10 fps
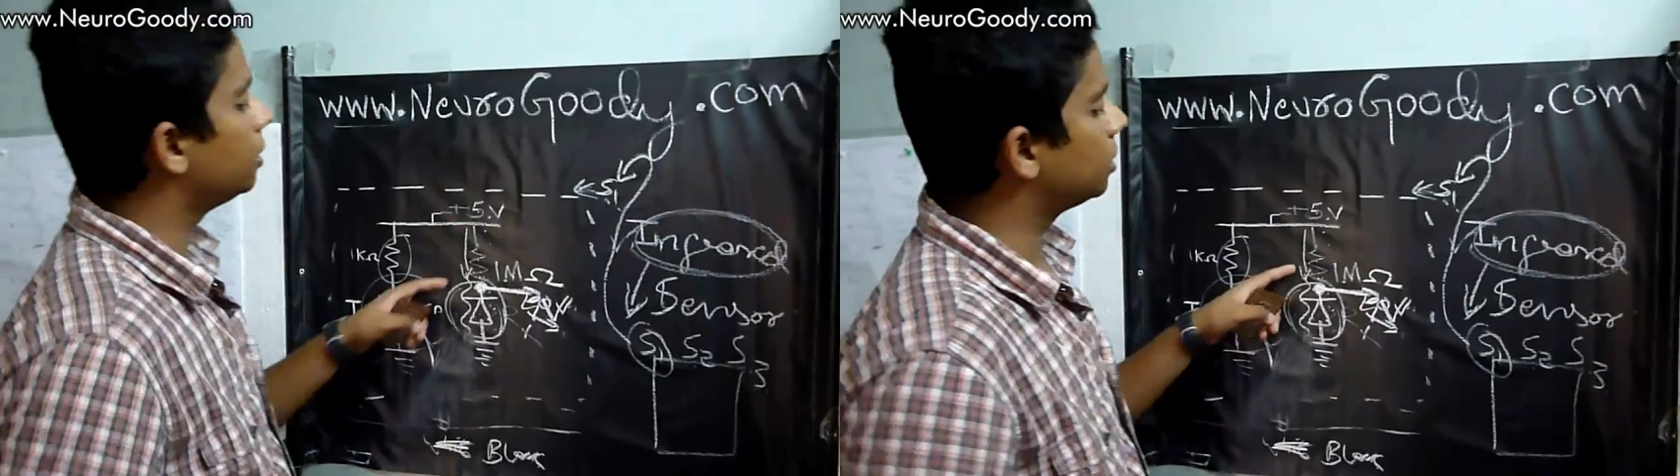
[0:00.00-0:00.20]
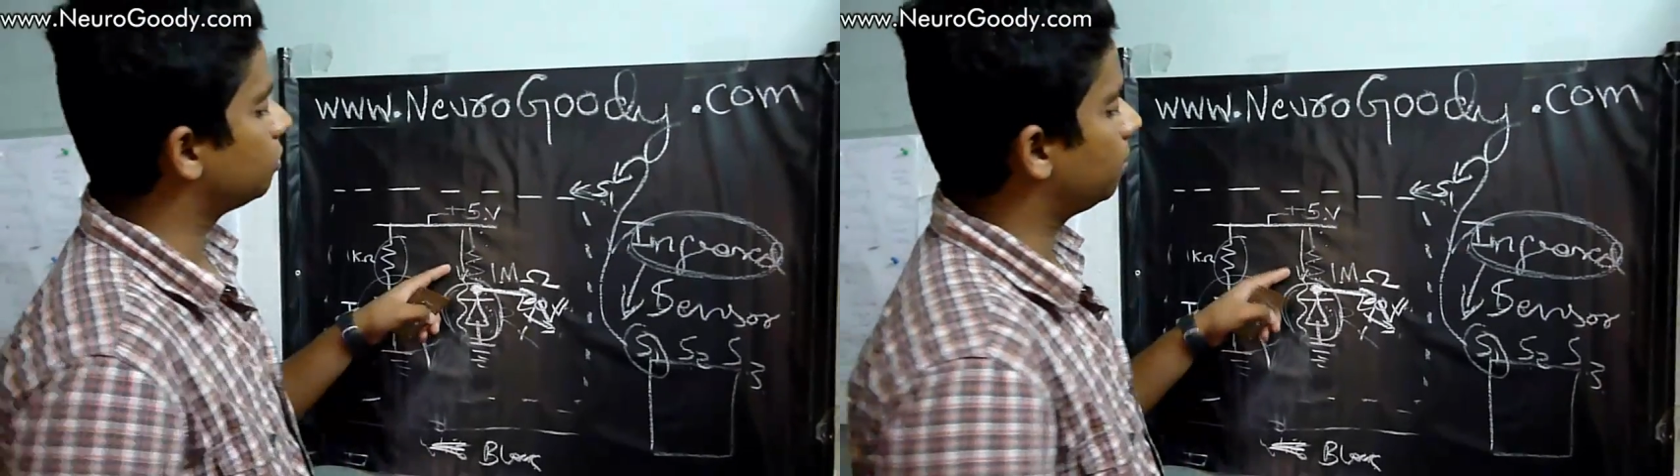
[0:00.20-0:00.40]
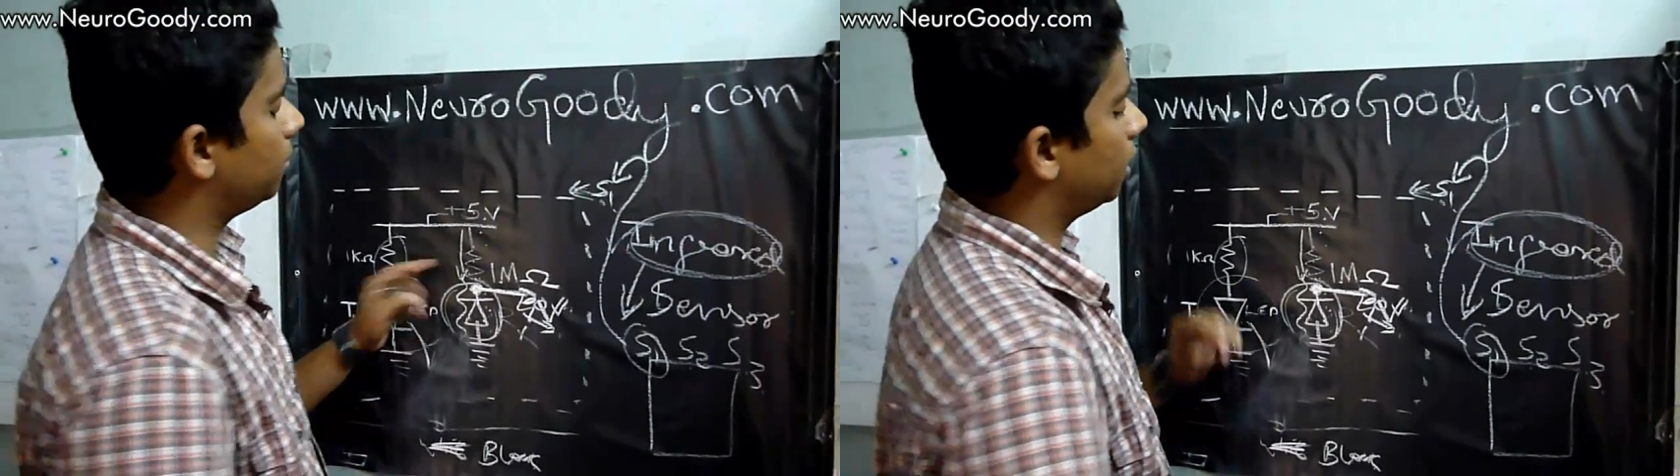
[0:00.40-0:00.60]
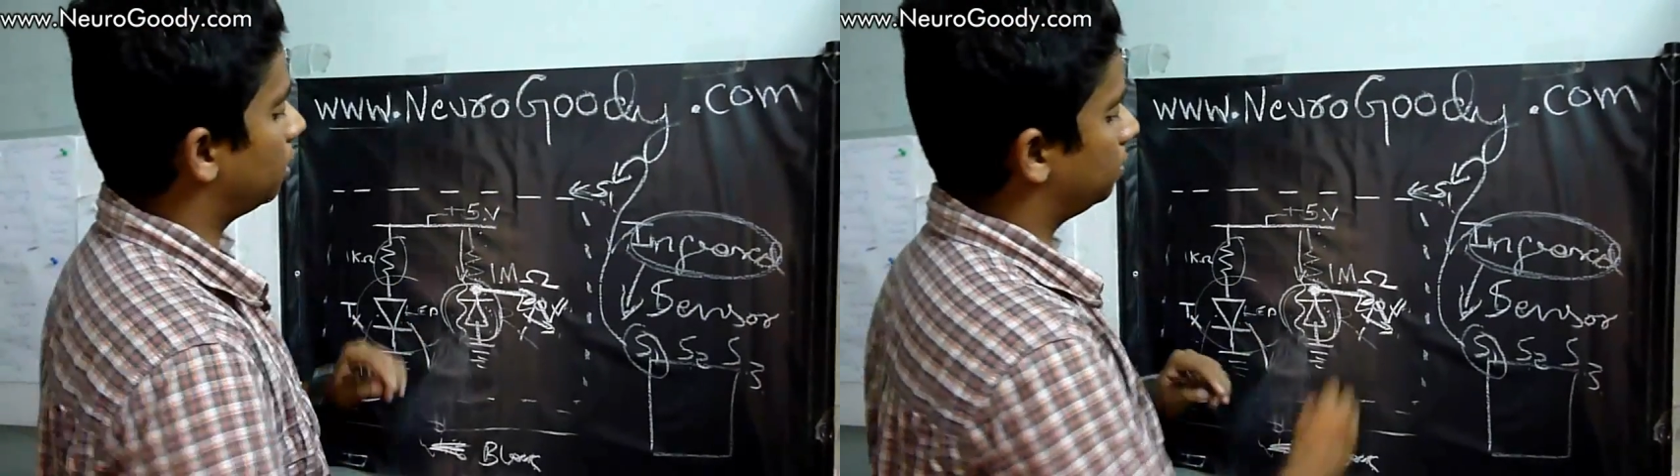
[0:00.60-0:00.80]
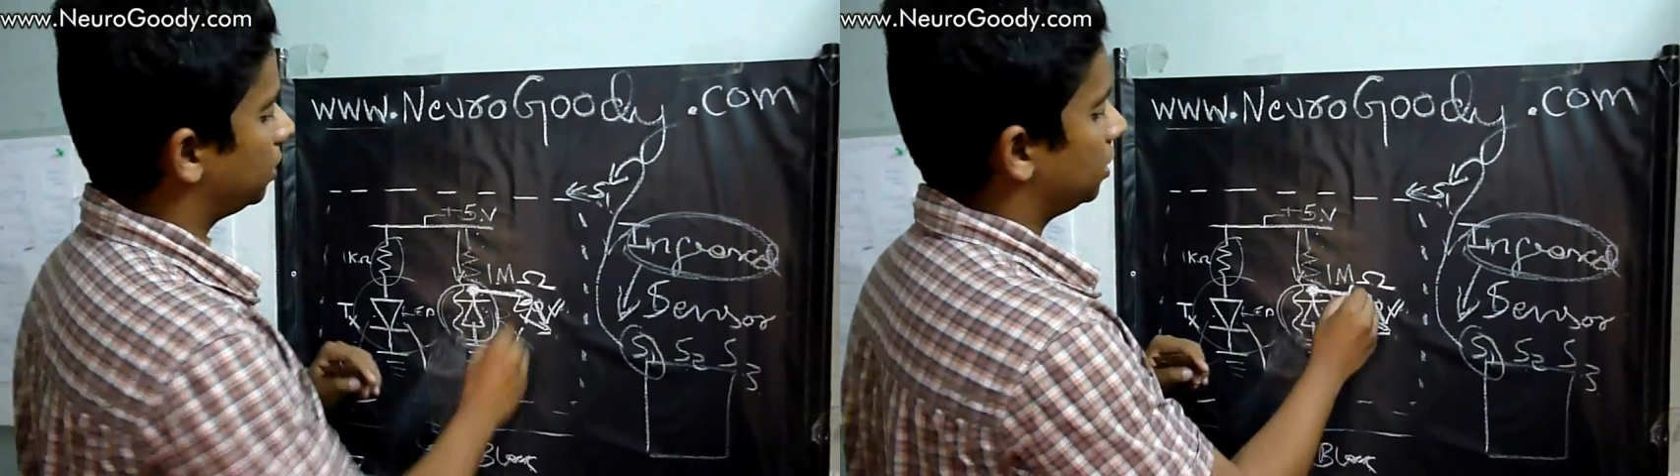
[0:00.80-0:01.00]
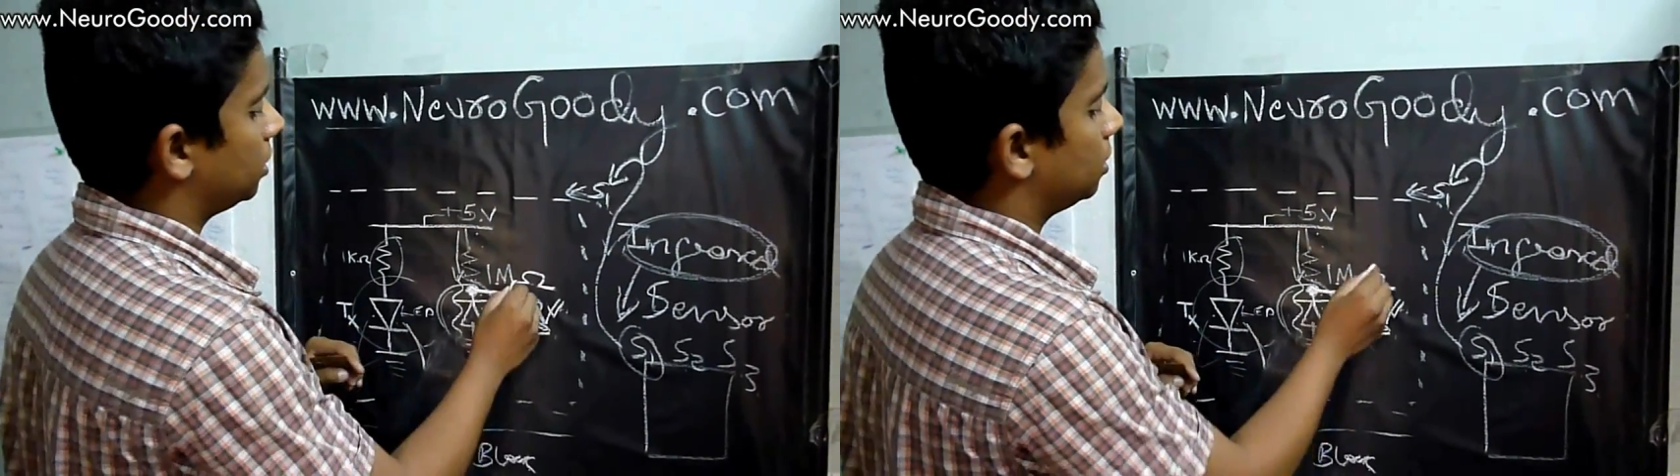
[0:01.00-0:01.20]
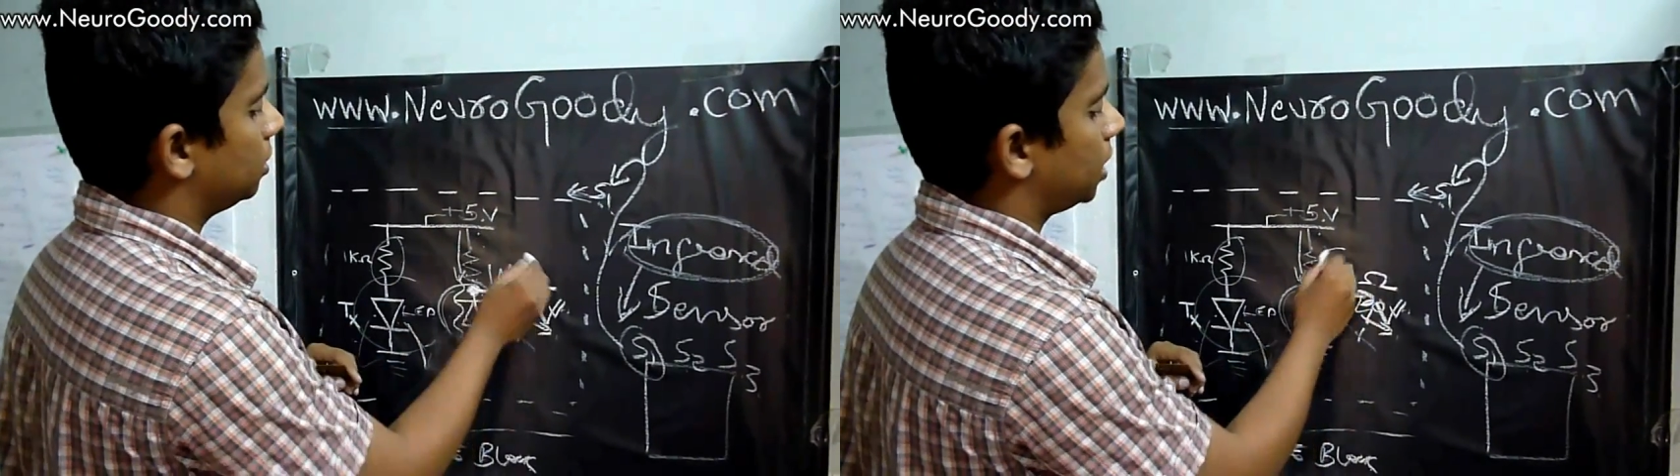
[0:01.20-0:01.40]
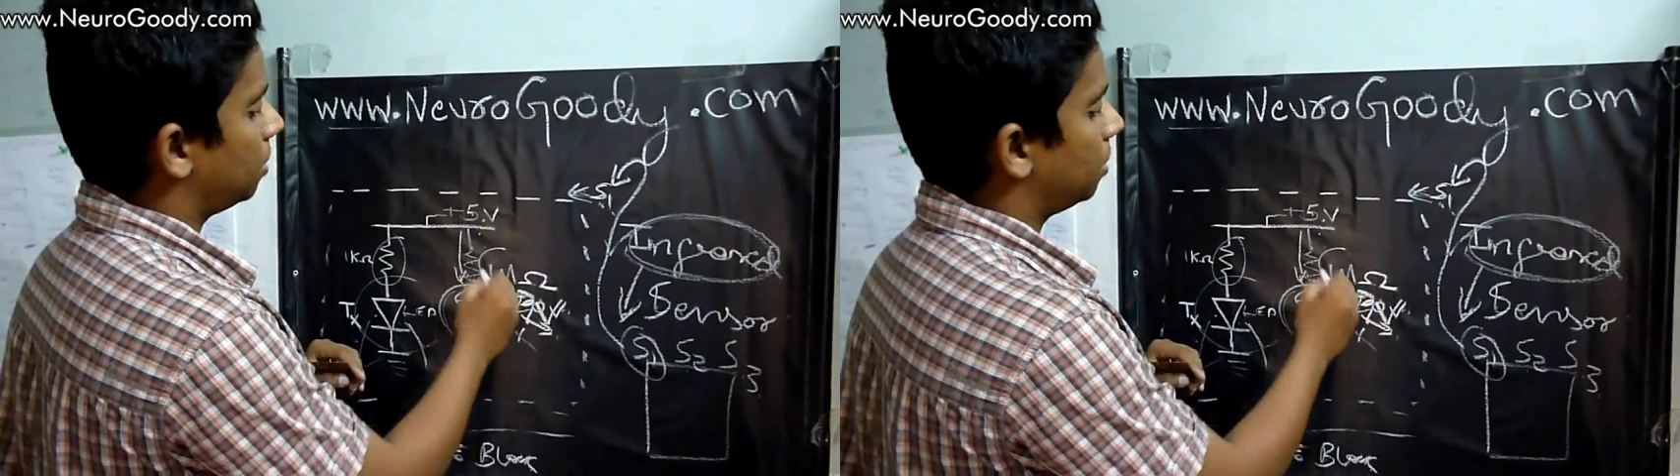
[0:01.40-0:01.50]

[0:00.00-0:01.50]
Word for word: This 1 mega ohm resistor is